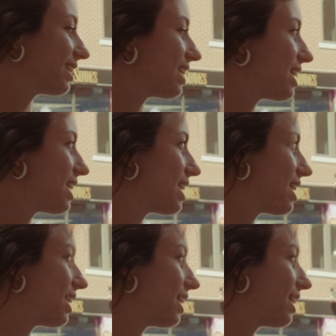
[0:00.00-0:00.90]

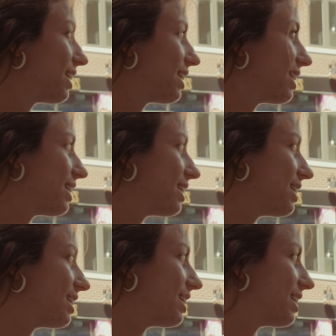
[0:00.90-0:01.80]

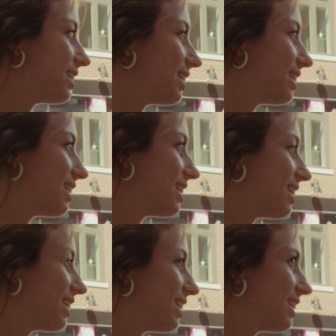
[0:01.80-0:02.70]

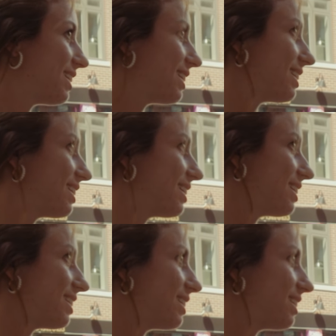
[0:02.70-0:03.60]

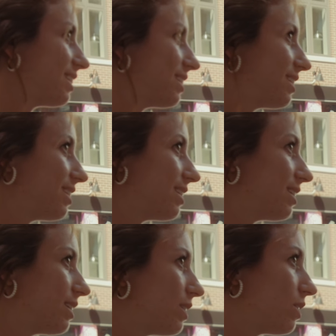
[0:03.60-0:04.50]

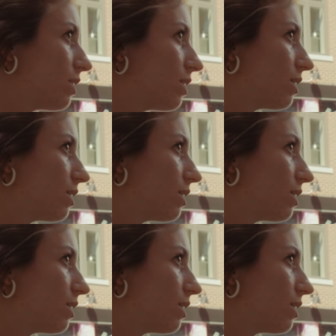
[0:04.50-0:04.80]
(not speaking)